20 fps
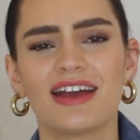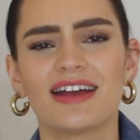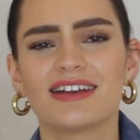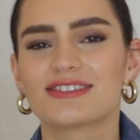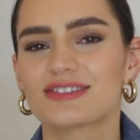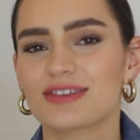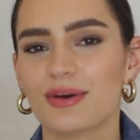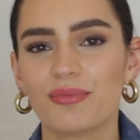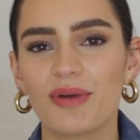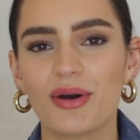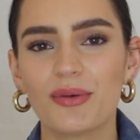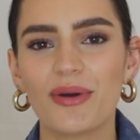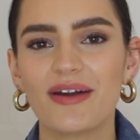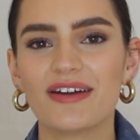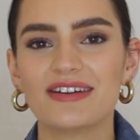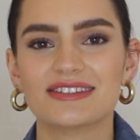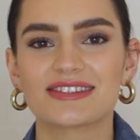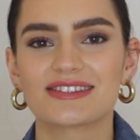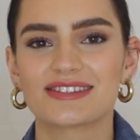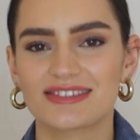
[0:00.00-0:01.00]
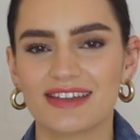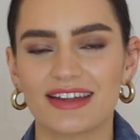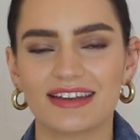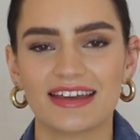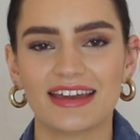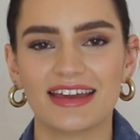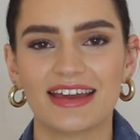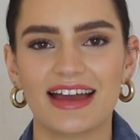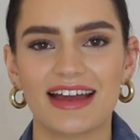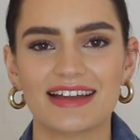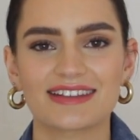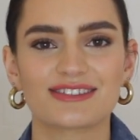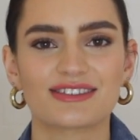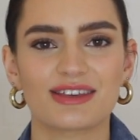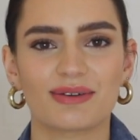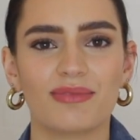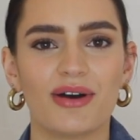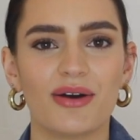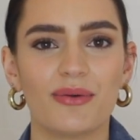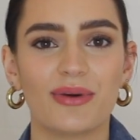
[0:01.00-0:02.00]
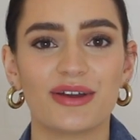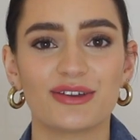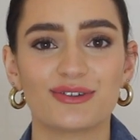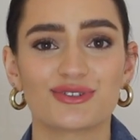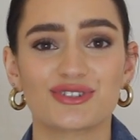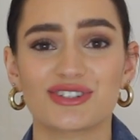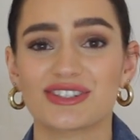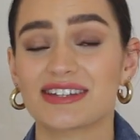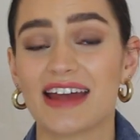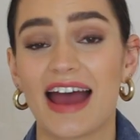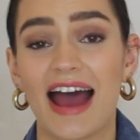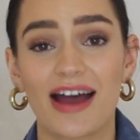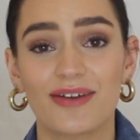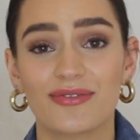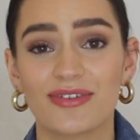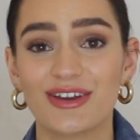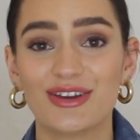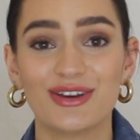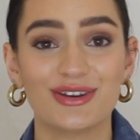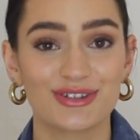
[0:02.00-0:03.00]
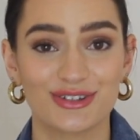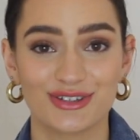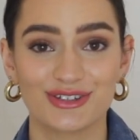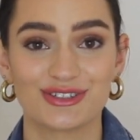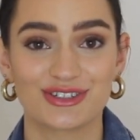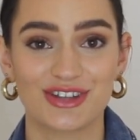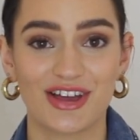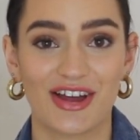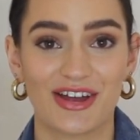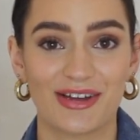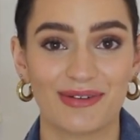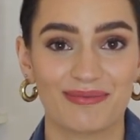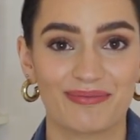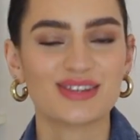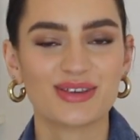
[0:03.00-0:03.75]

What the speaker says: somewhere where it's sunny and somewhere where you're just having a good time.